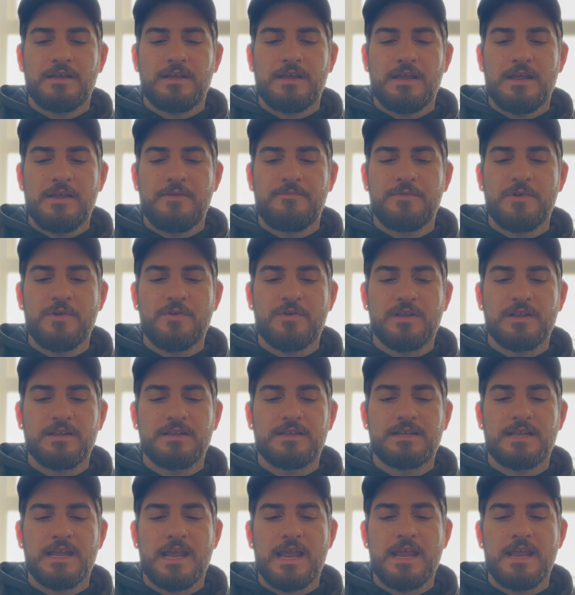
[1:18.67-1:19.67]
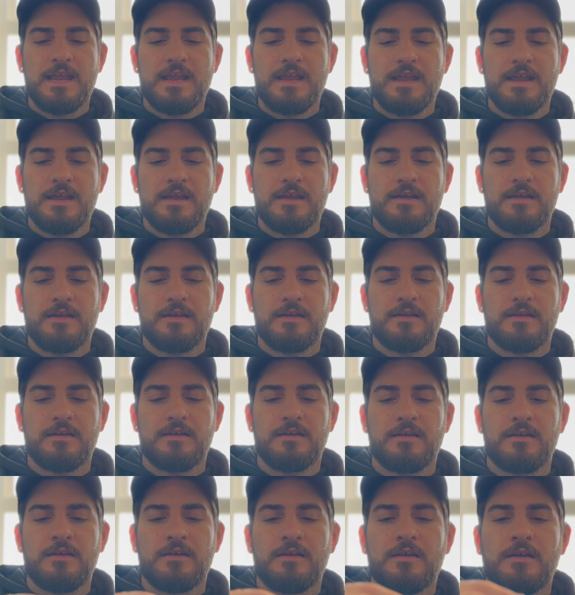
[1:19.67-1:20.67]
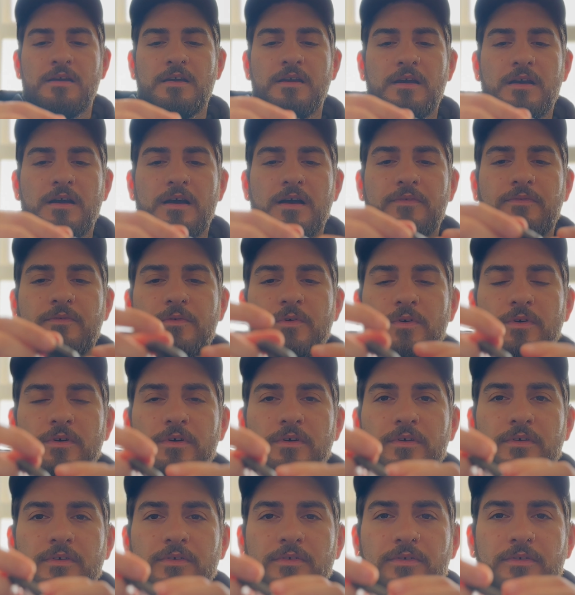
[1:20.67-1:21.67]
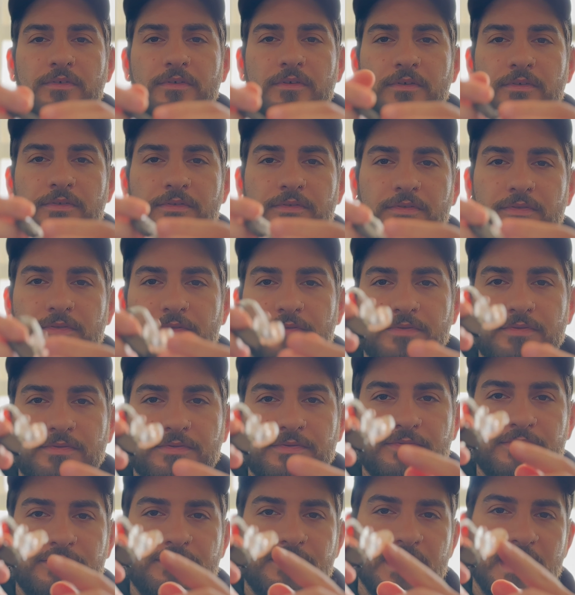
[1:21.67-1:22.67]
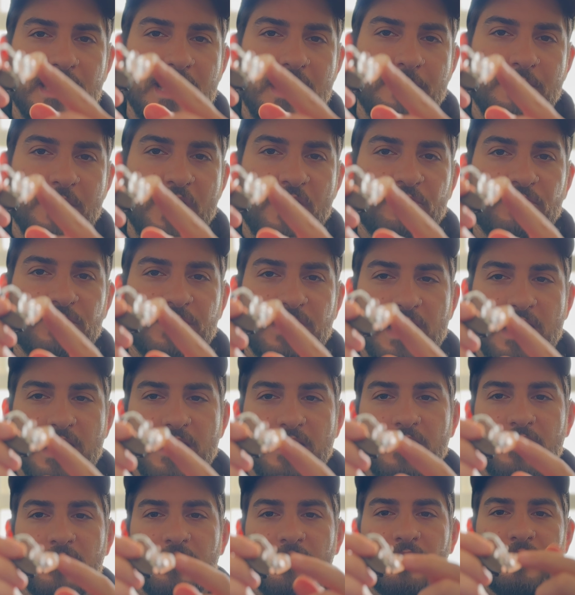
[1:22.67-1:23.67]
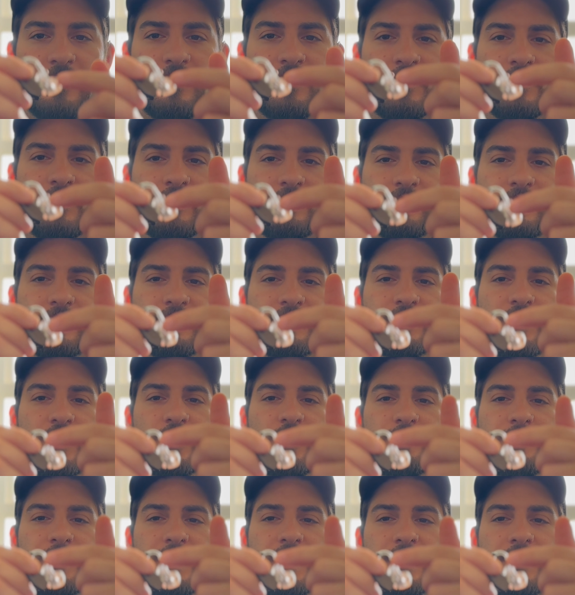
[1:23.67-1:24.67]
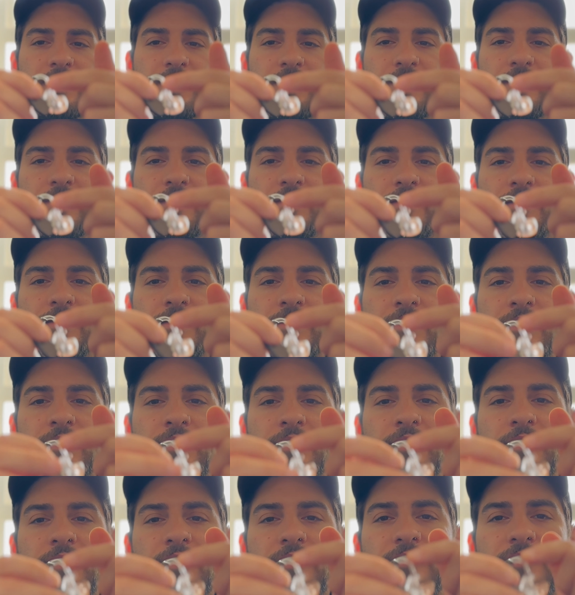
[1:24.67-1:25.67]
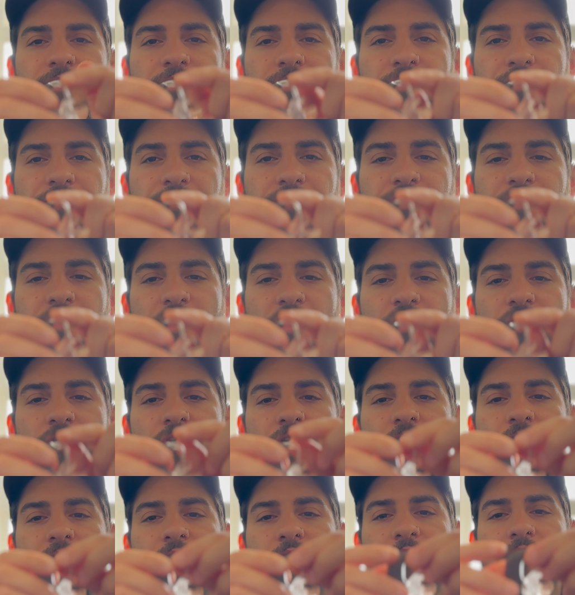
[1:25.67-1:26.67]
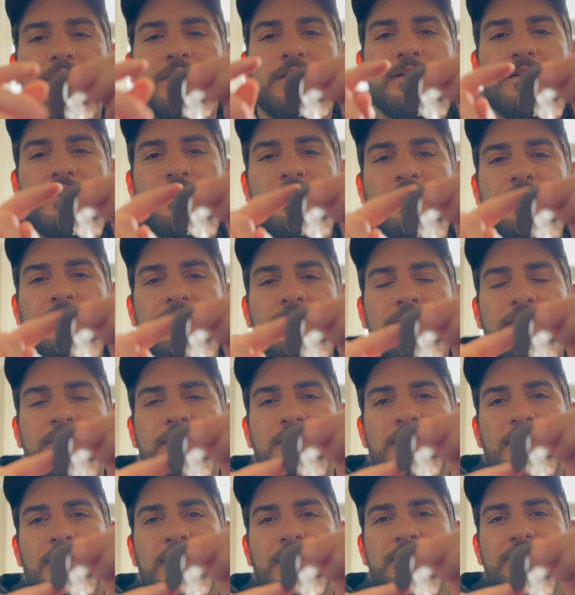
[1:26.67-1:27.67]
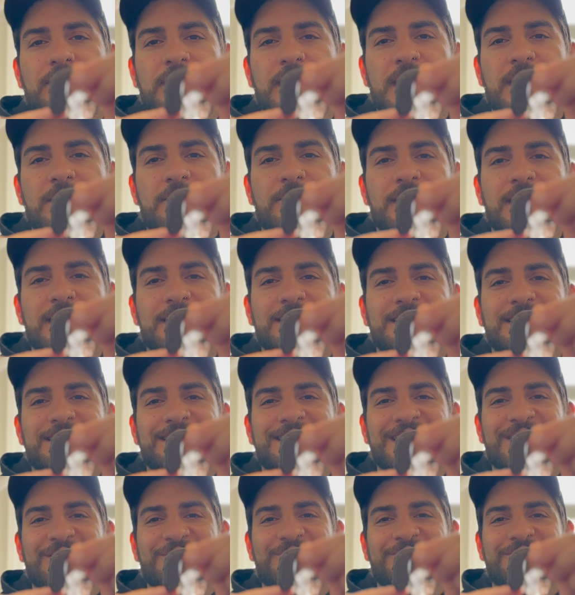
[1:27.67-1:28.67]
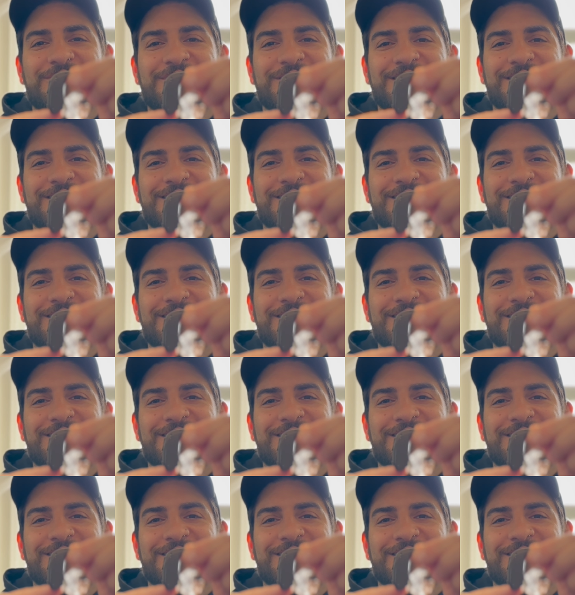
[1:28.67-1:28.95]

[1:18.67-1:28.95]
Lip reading: If you can see, I've got the ear mold here, the tubing, the hook and the hearing aid itself.